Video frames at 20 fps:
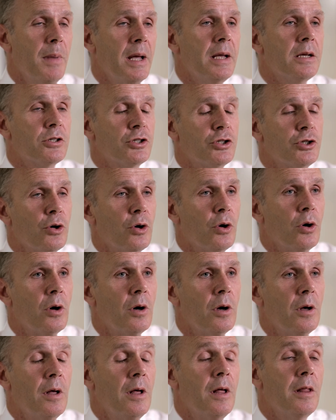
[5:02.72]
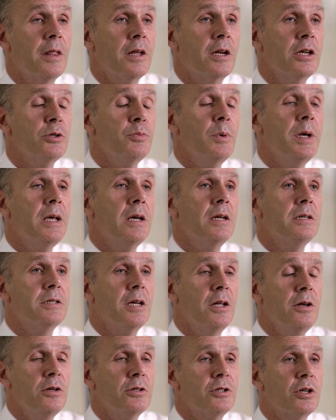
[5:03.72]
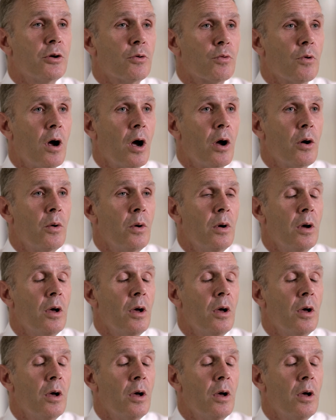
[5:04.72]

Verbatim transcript: make sure that as we continue to grow,